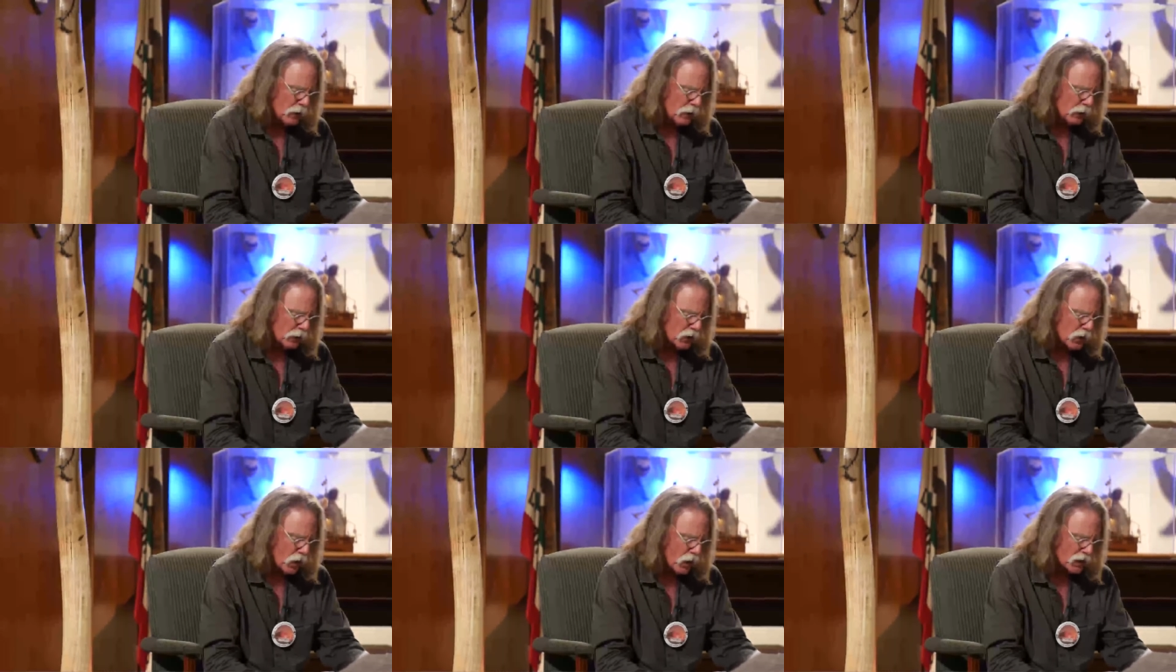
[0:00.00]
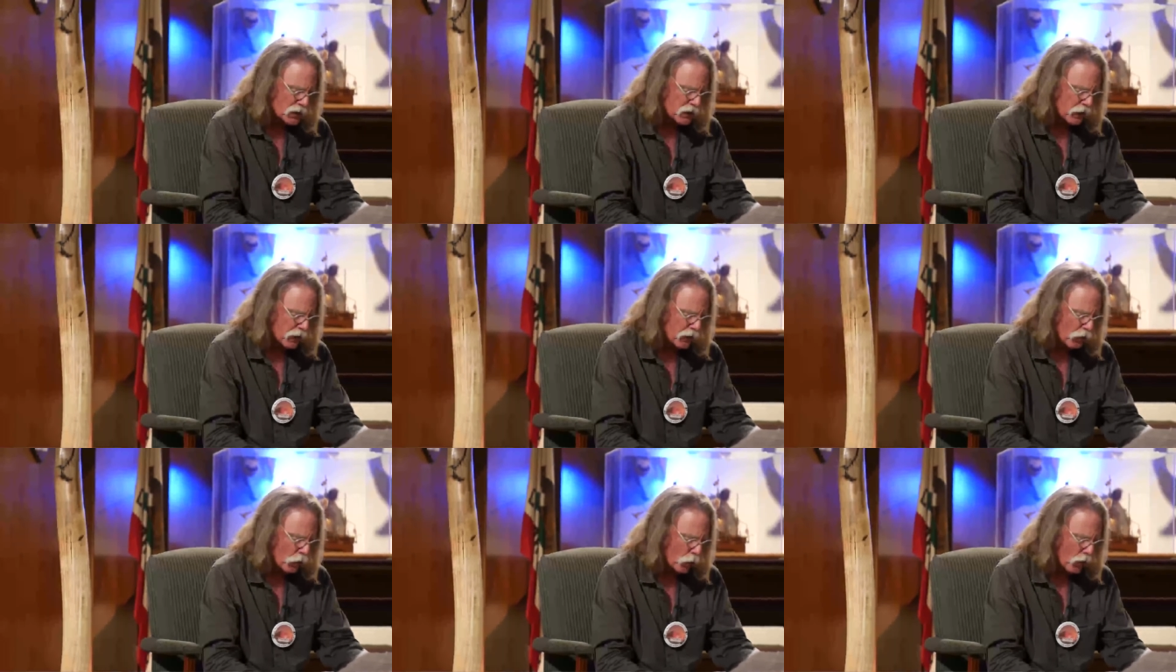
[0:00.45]
The cause
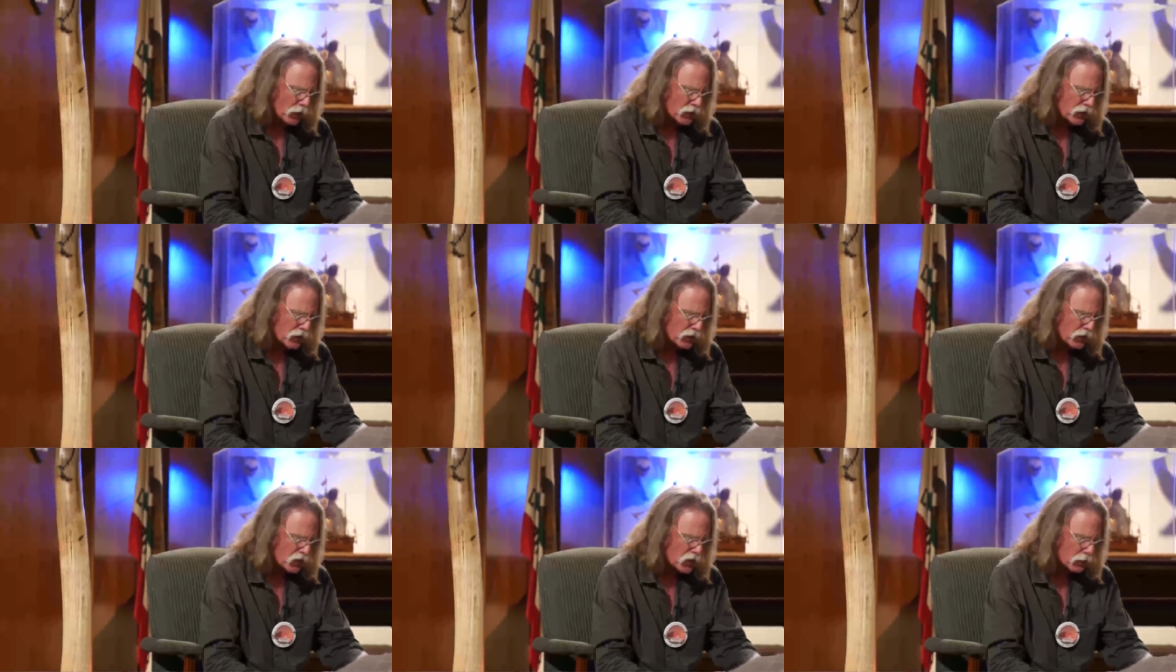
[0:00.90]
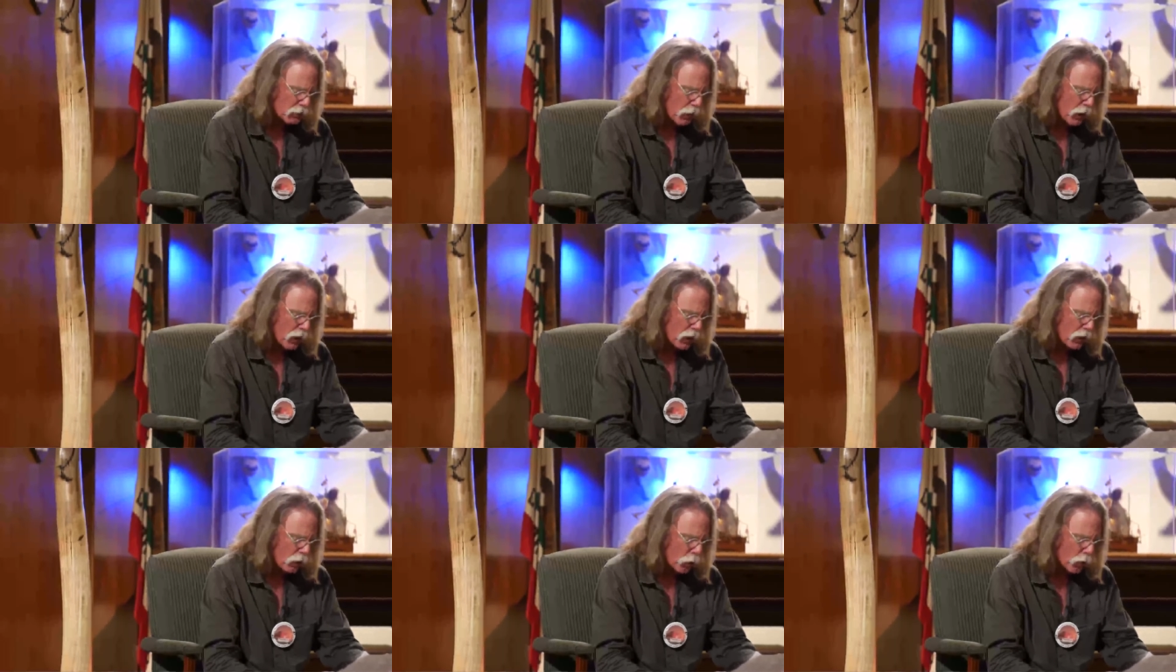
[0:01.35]
of the noise is a
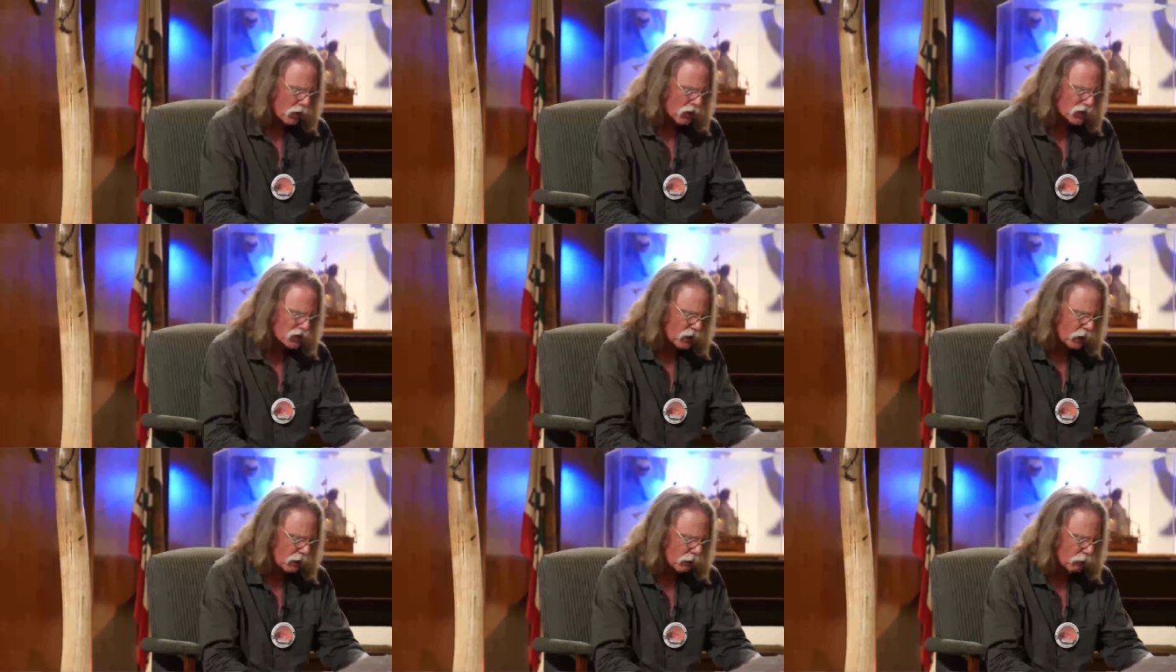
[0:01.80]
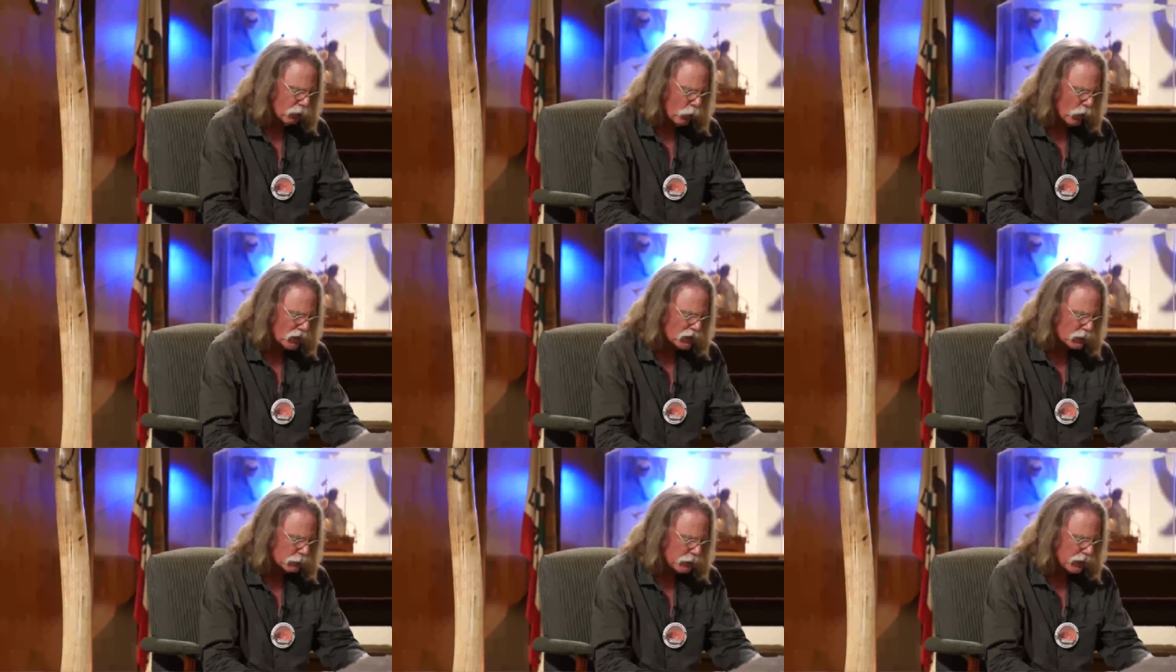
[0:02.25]
small horizontal
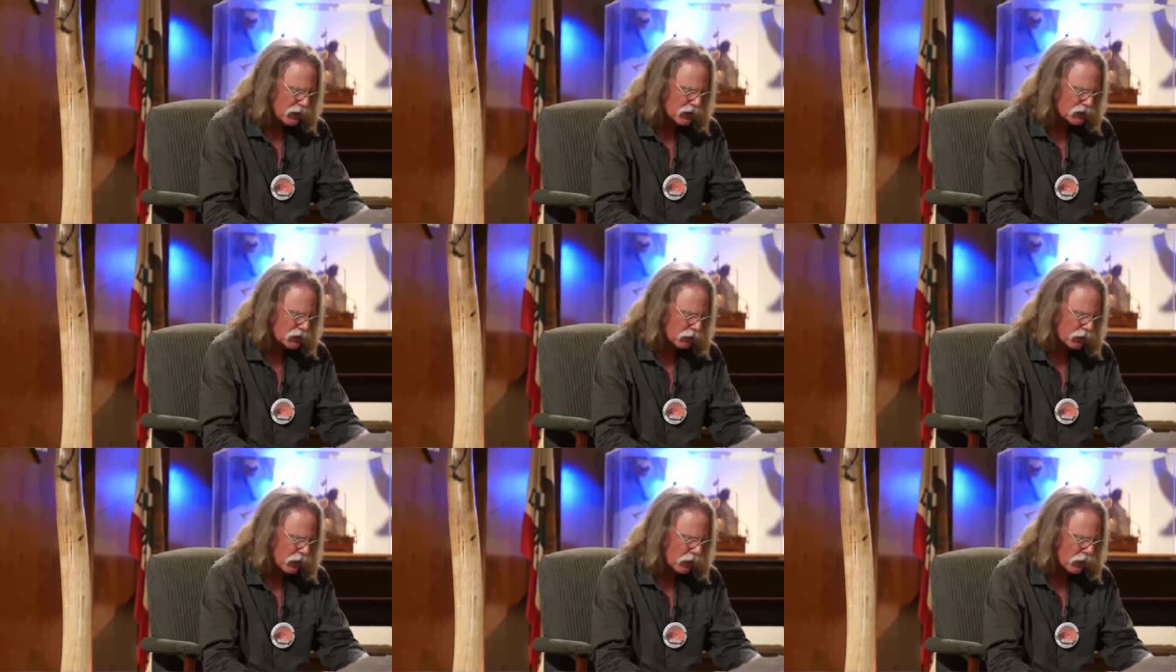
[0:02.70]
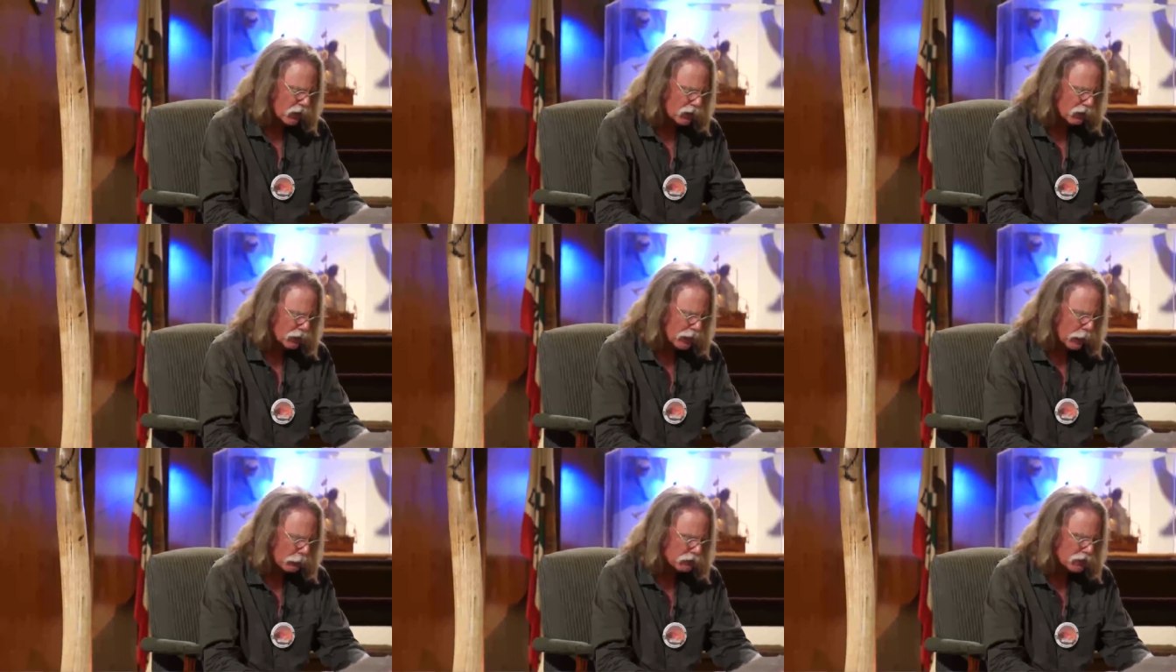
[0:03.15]
void space of air
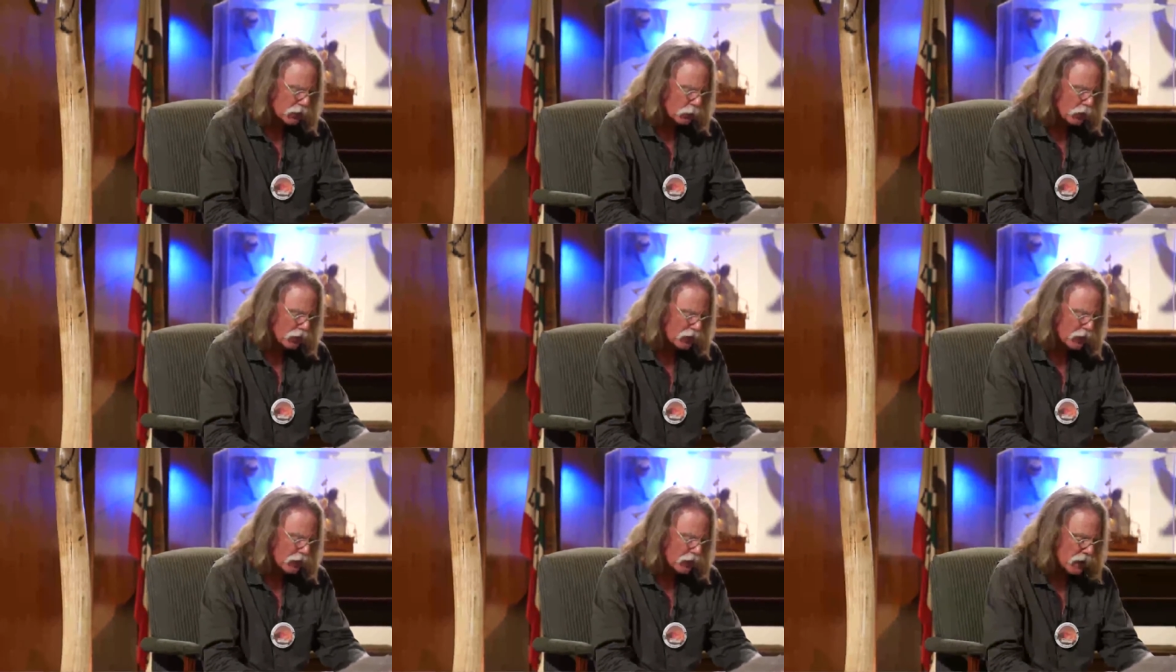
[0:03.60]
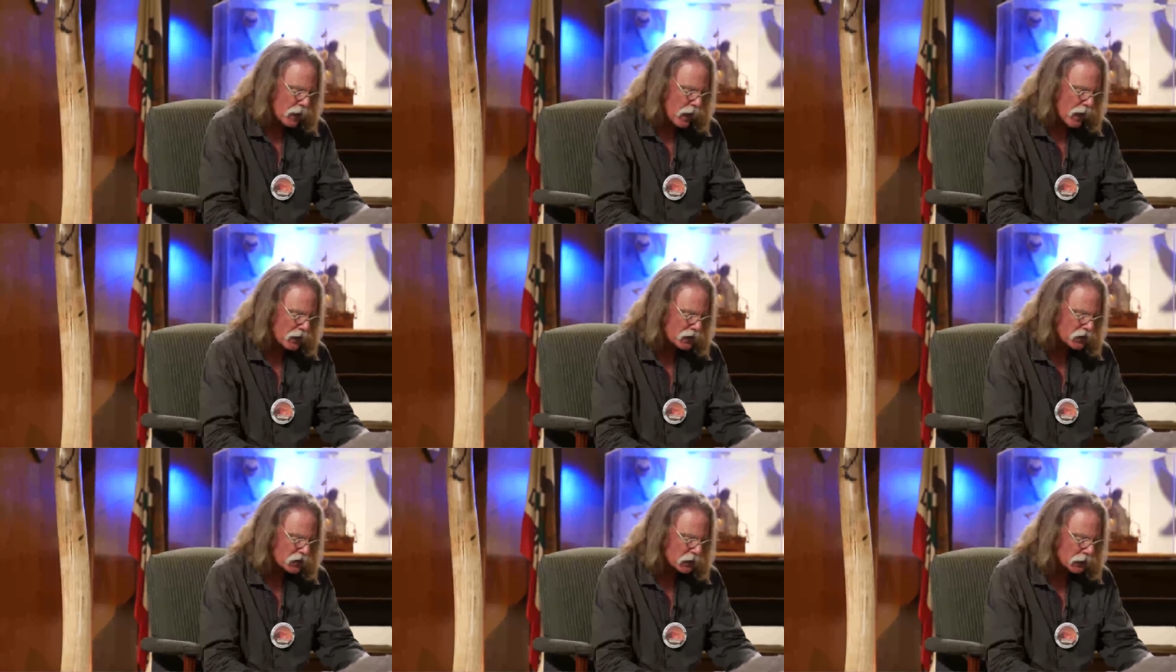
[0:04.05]
collapsing within the
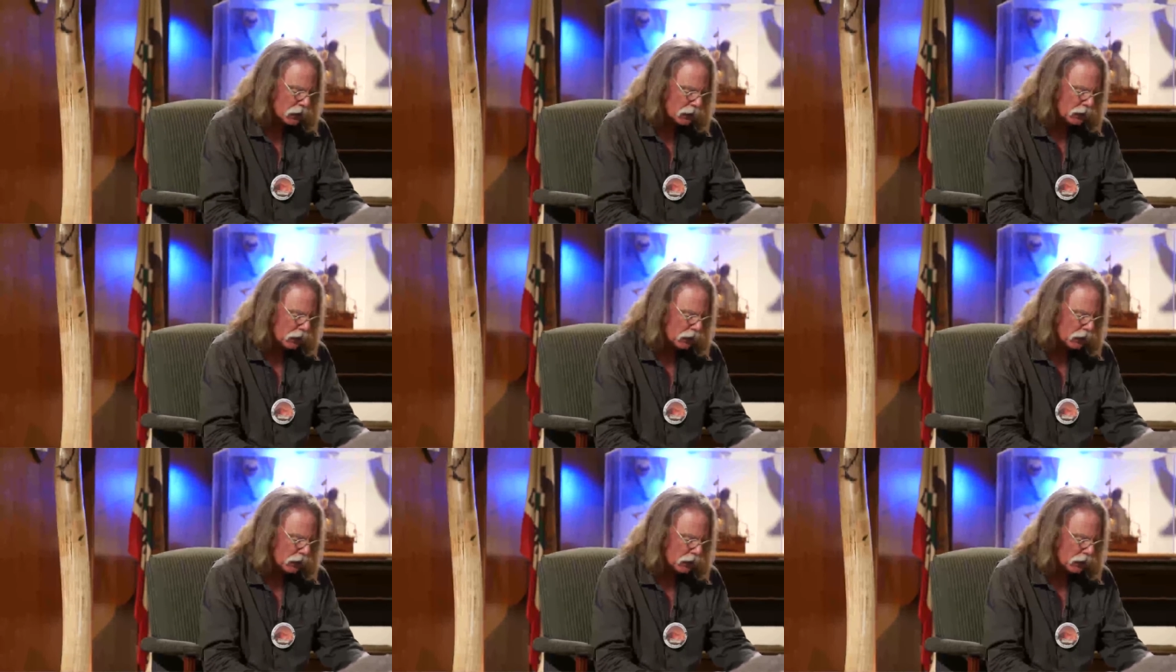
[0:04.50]
ice.